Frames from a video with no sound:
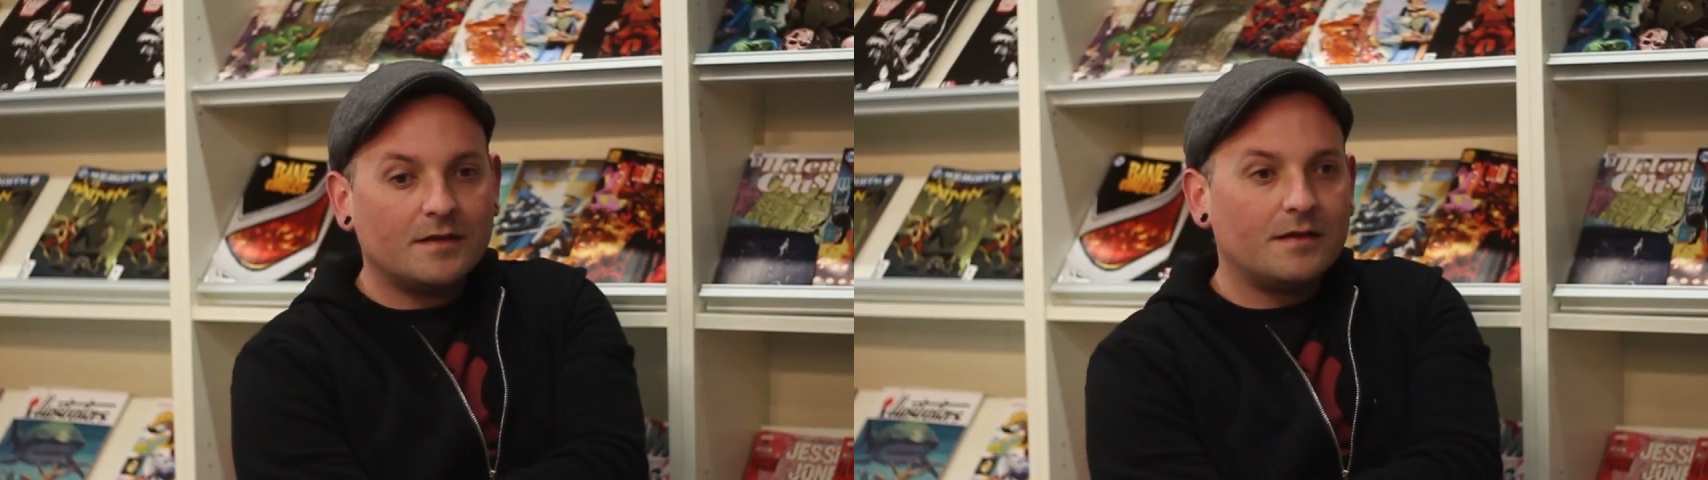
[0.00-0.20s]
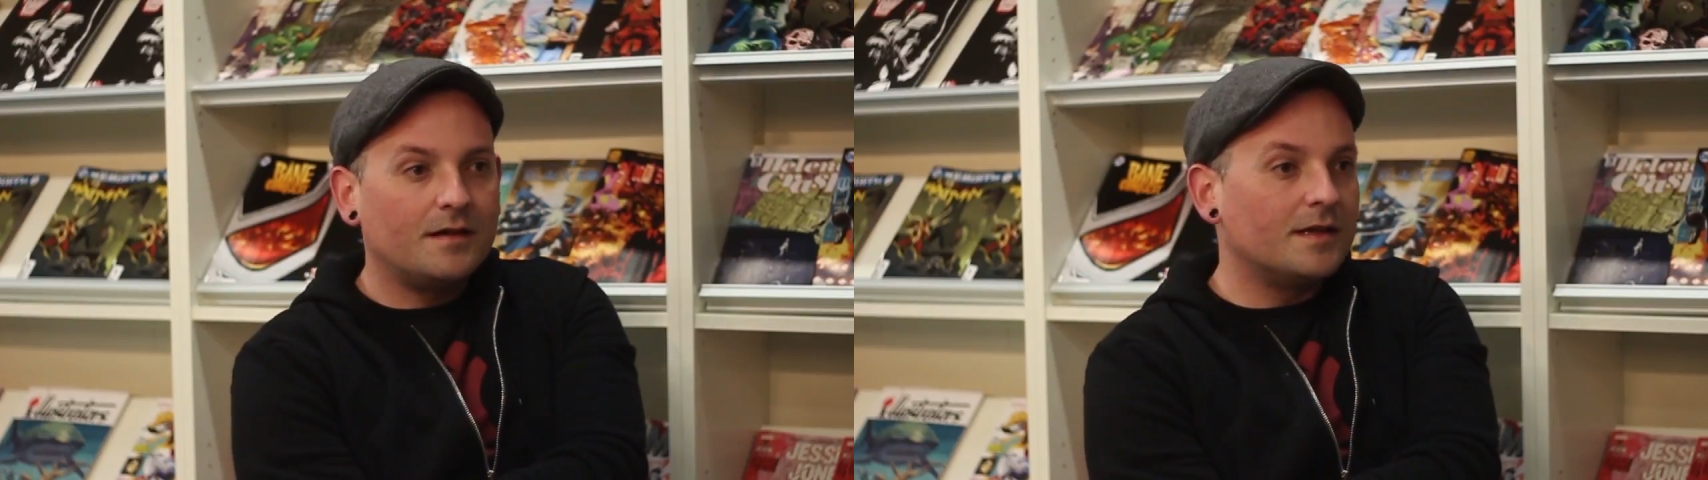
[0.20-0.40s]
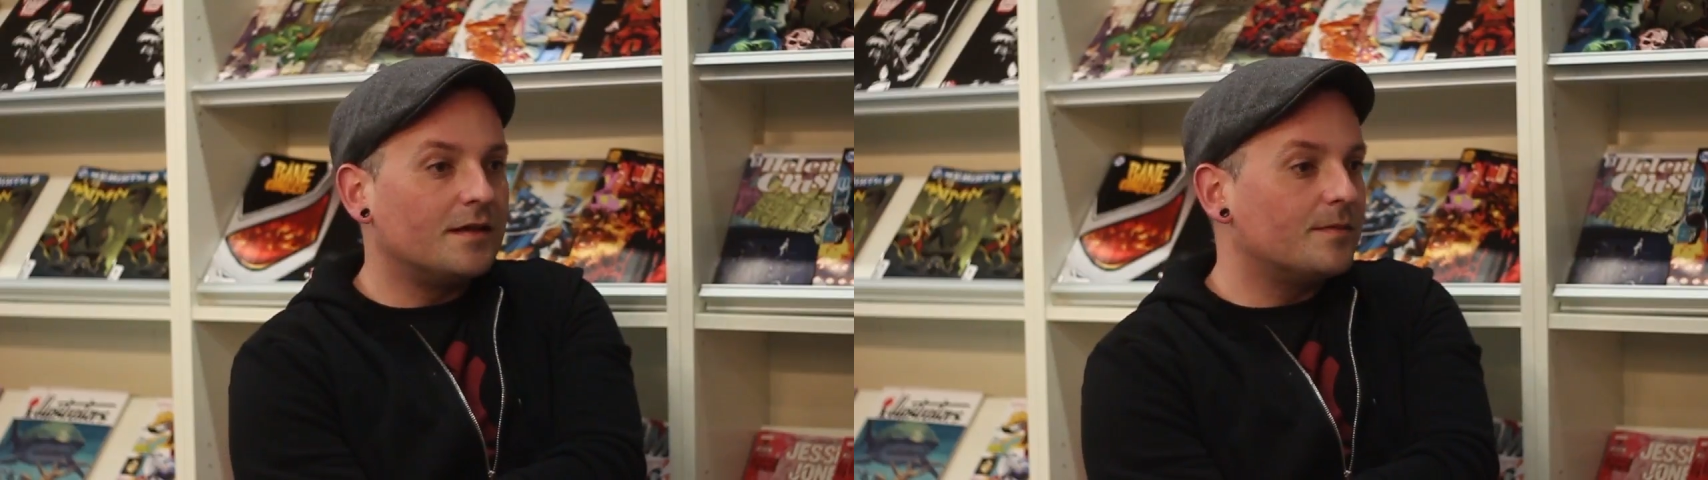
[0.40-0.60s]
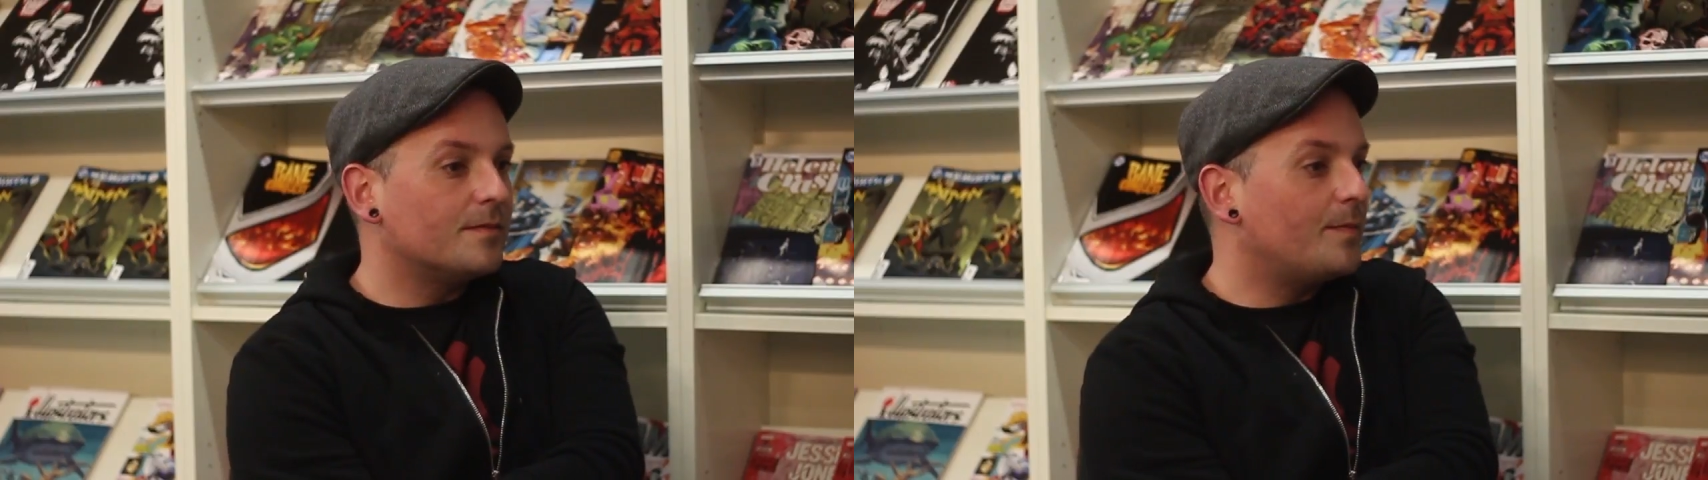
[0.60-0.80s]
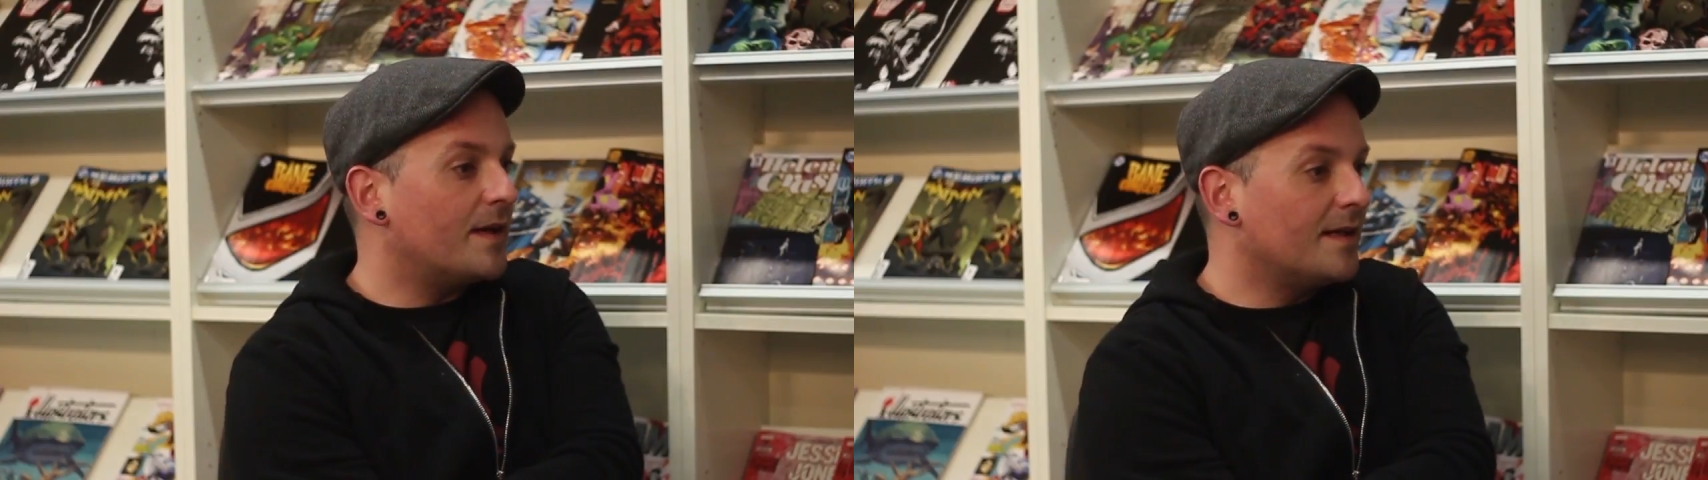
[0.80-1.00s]
I know
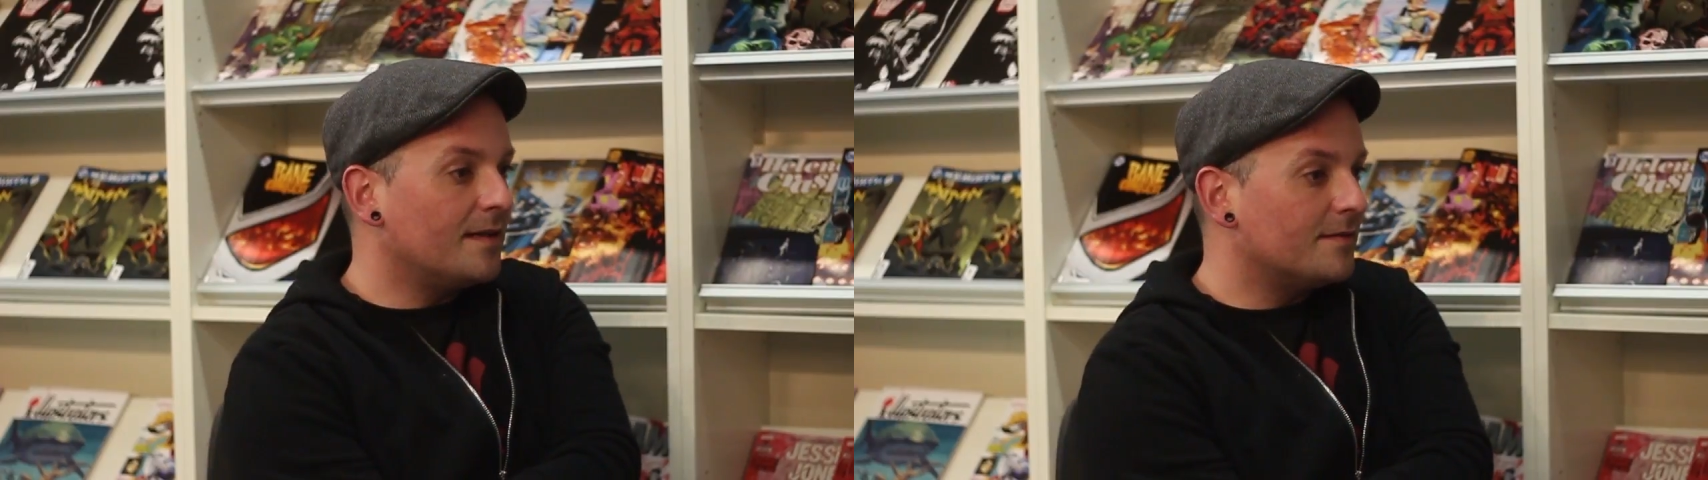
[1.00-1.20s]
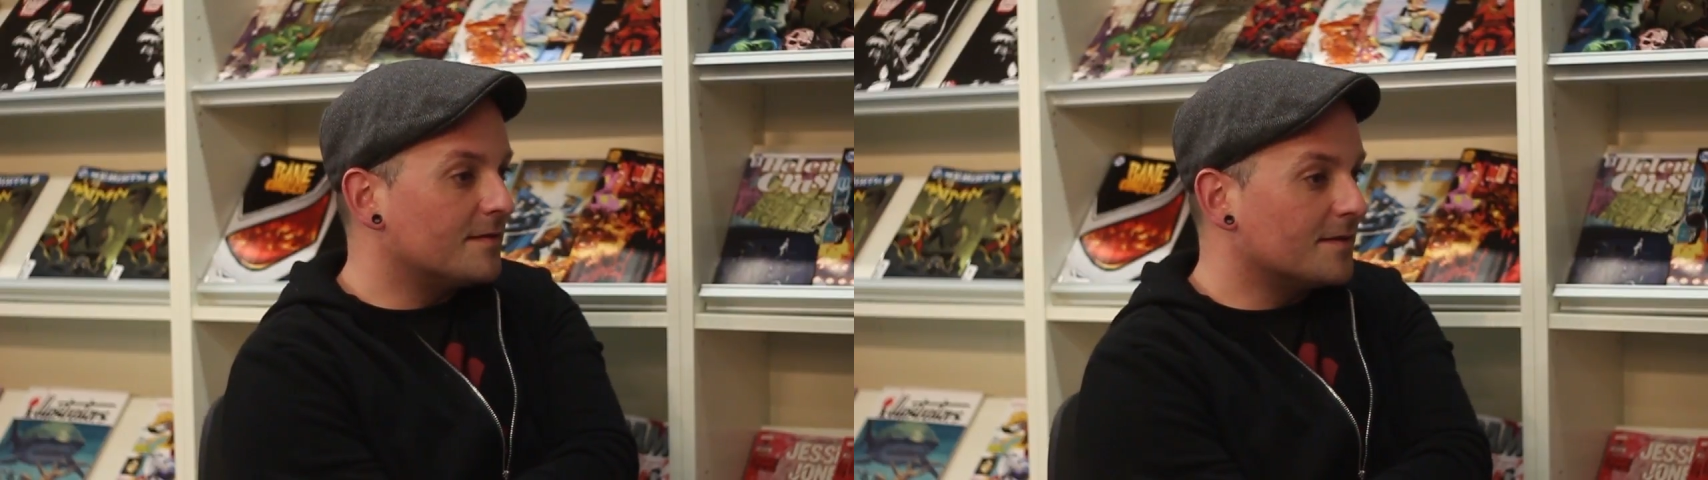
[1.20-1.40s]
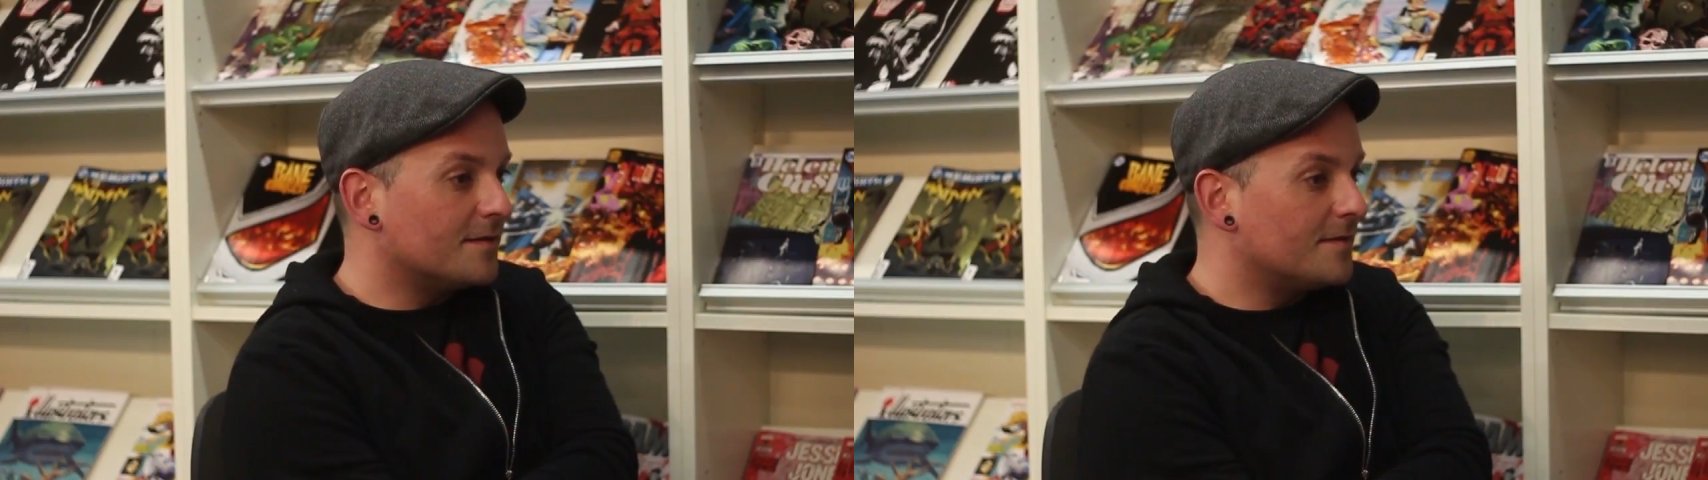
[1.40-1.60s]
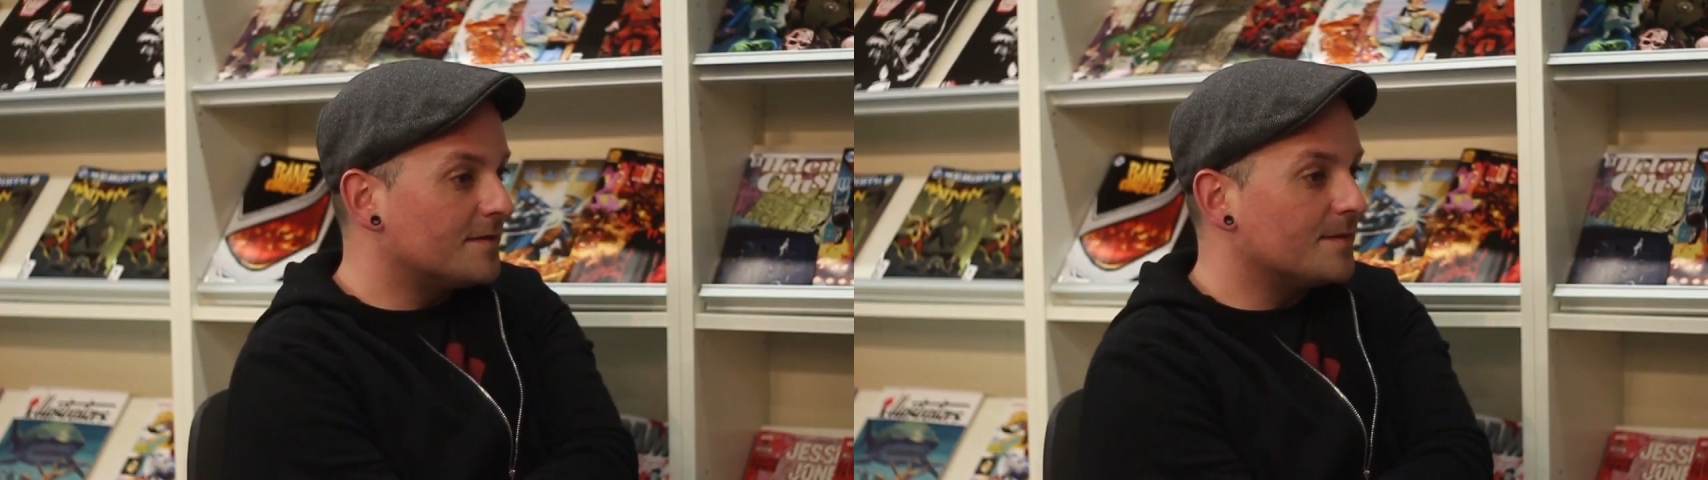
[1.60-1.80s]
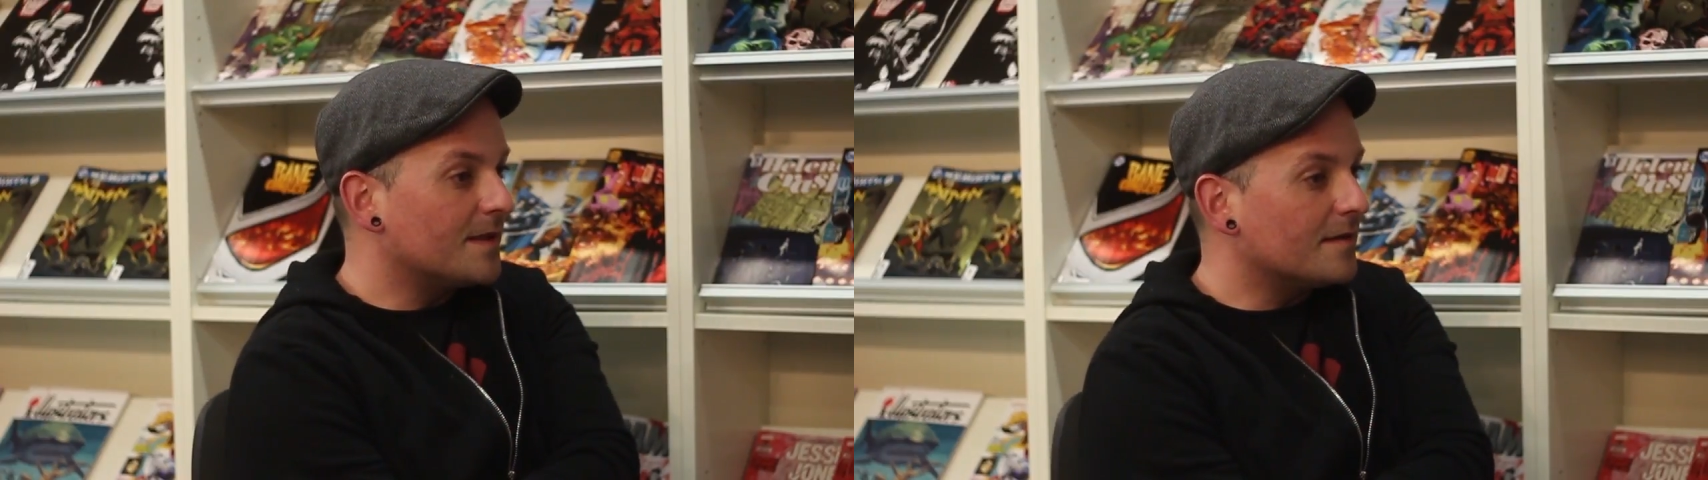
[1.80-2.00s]
Becky Clennan's going to do
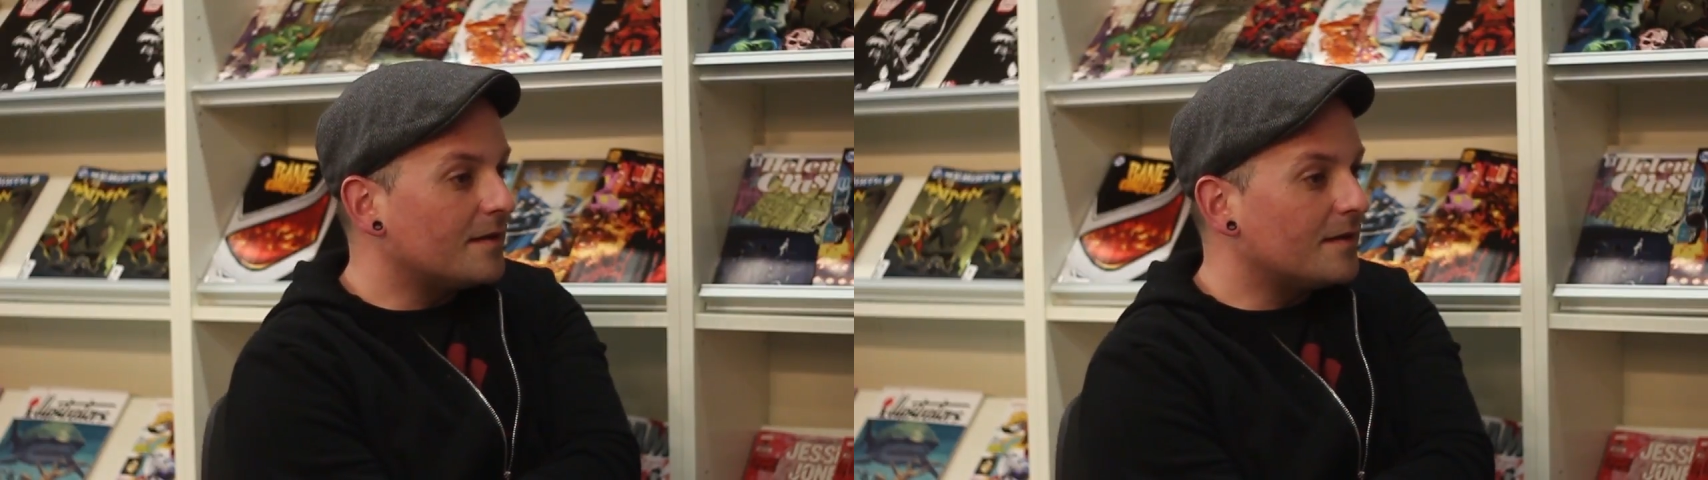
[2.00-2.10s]
something,